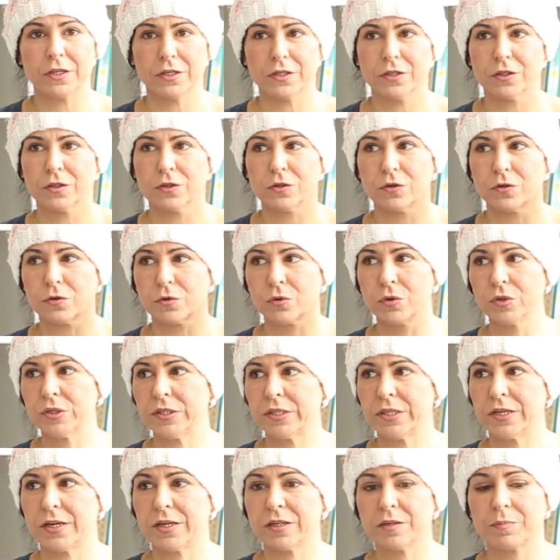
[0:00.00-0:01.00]
in
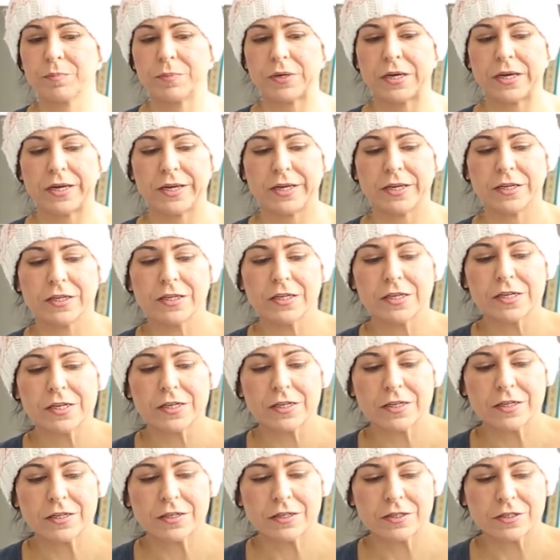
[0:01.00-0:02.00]
Russland by
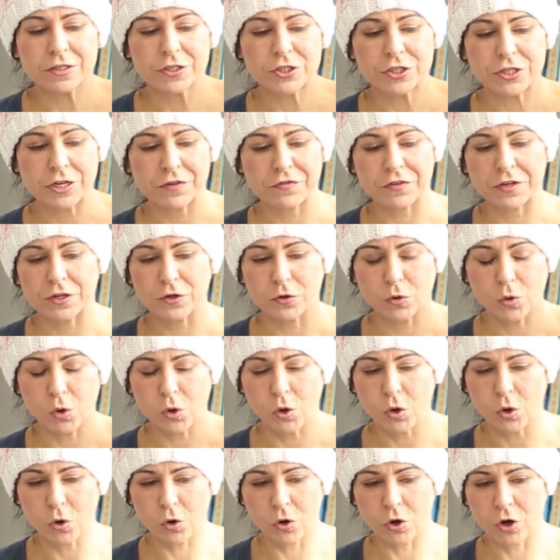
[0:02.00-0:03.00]
Stephan
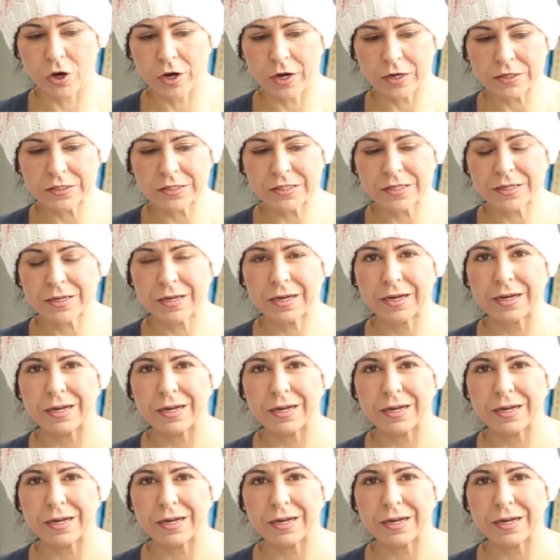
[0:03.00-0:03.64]
Orth.